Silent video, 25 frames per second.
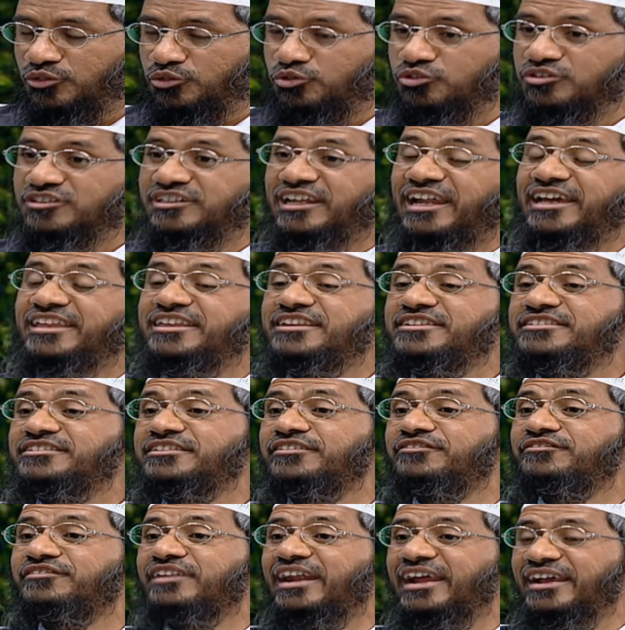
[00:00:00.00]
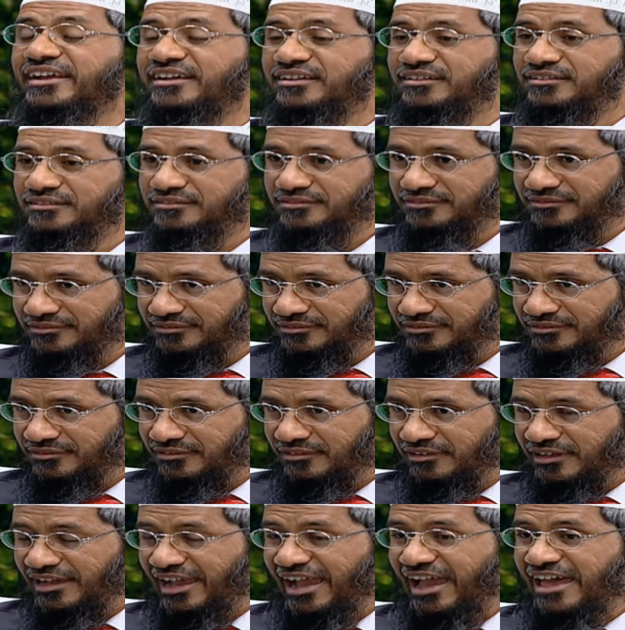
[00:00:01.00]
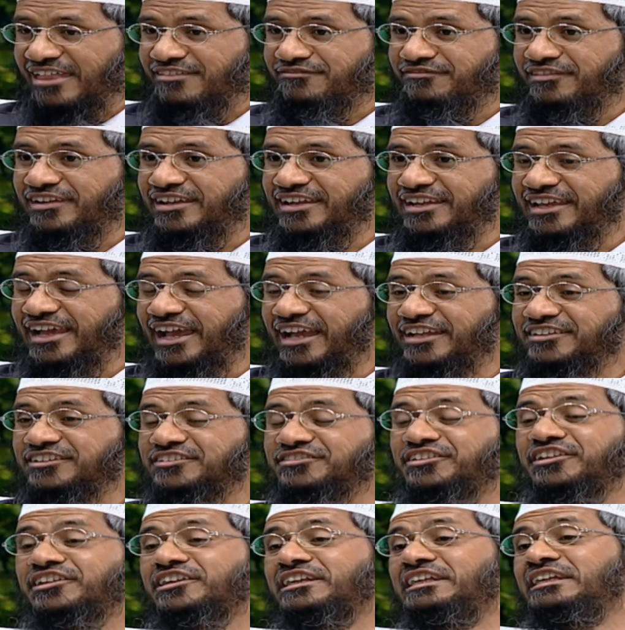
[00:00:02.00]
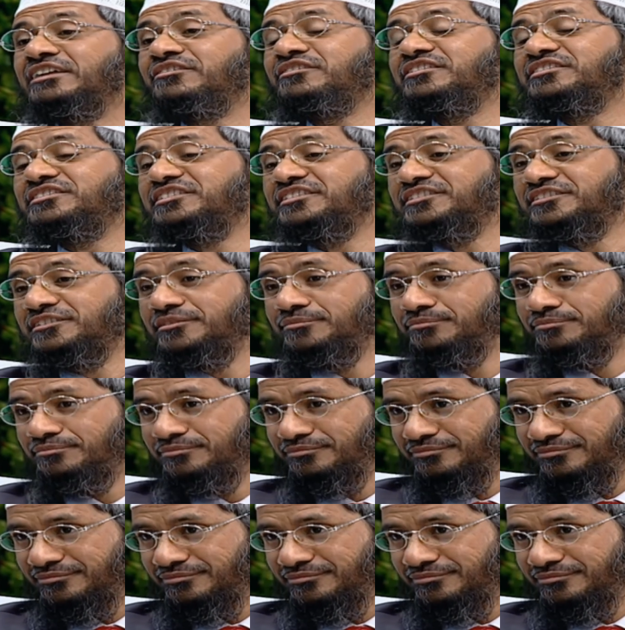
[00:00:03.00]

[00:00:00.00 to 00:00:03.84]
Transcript: to the digestive tract as well as the central nervous system